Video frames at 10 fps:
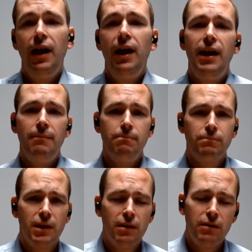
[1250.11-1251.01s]

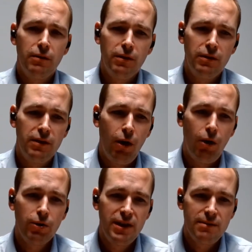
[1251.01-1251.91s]
The
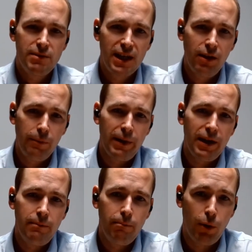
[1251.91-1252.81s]
organisms are killed
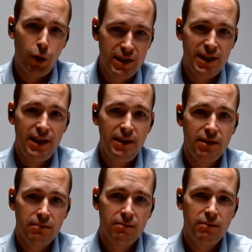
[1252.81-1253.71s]
by moist heat.